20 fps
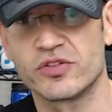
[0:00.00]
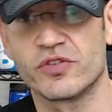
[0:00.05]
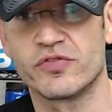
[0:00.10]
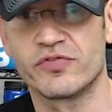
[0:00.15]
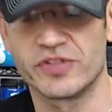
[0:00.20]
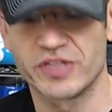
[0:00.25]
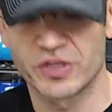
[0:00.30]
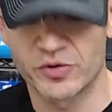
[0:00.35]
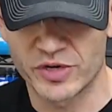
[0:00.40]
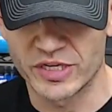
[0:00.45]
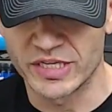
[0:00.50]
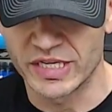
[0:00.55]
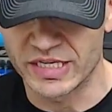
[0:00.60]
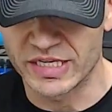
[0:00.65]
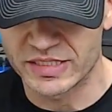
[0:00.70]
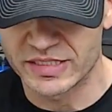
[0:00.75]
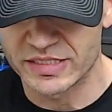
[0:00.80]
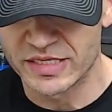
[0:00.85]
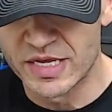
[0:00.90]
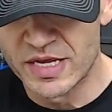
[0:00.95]
of
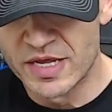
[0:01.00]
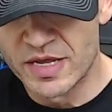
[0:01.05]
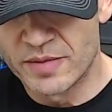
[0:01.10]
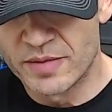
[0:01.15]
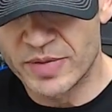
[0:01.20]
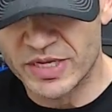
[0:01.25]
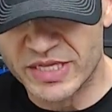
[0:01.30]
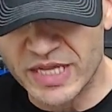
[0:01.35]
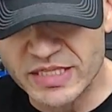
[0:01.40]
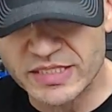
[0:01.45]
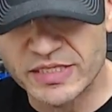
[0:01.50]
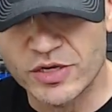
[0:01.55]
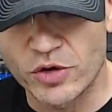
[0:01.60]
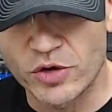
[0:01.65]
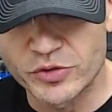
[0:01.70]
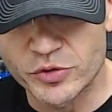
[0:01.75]
ingredients. But let's go